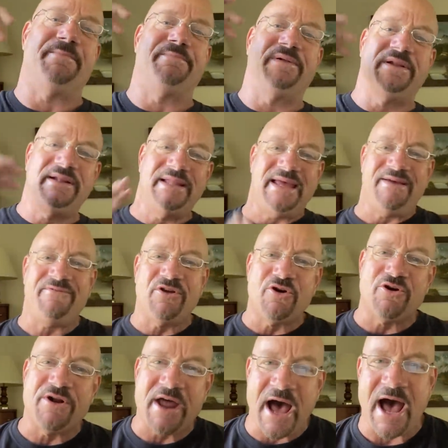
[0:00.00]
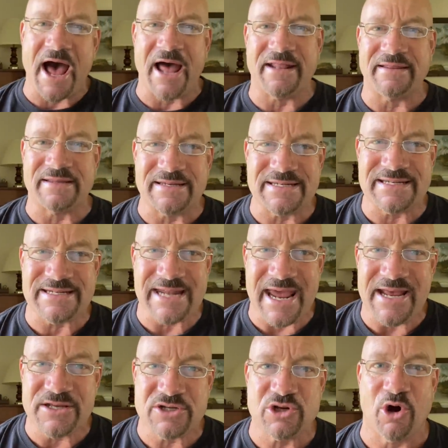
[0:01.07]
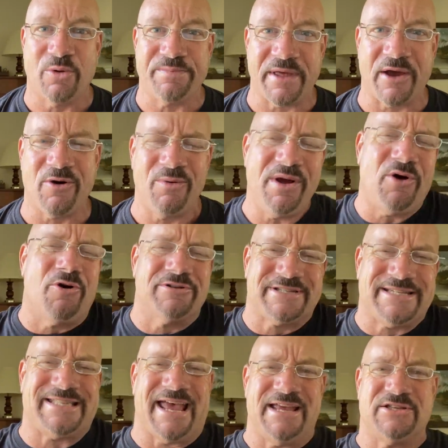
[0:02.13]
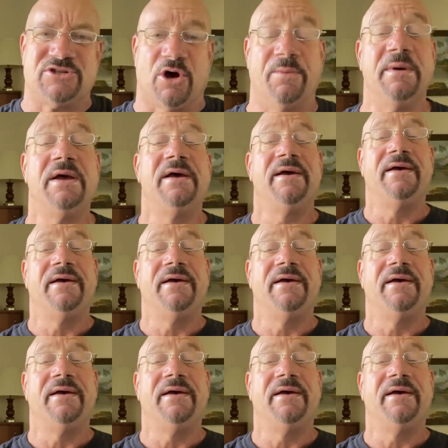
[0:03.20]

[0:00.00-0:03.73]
And believe it or not, the state soap, we call it state soap.